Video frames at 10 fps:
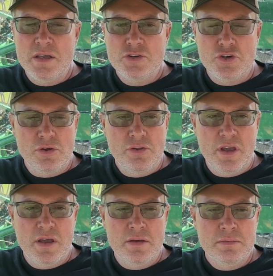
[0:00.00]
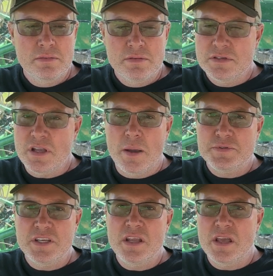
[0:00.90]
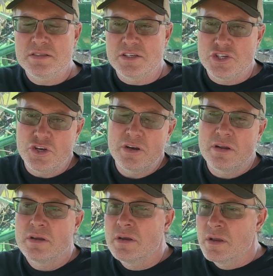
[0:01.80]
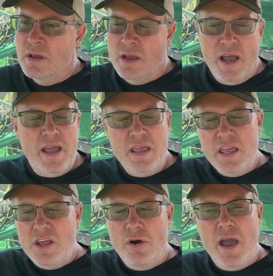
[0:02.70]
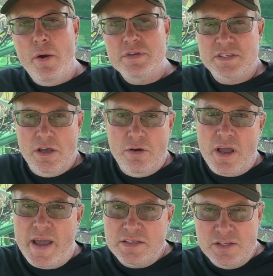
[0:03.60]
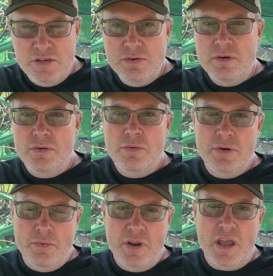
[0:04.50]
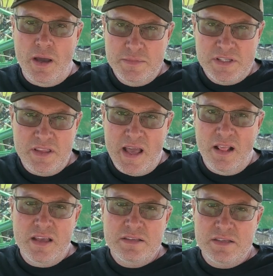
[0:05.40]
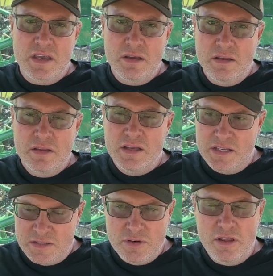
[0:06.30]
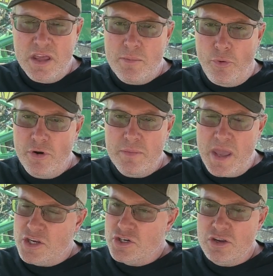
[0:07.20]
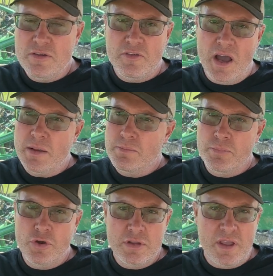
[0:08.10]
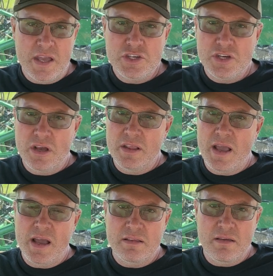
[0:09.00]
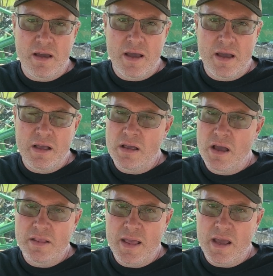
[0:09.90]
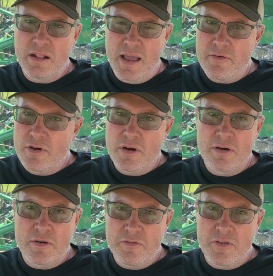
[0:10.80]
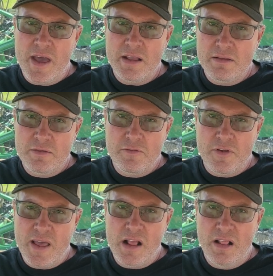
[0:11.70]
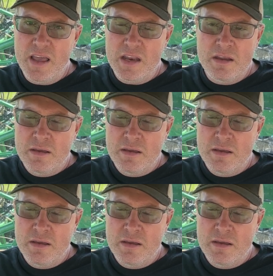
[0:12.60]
drill to stop seeding as it should. I always tell guys too, when it comes to that lid seal, it's really important. Make sure you've got good tension on that lever for that lid.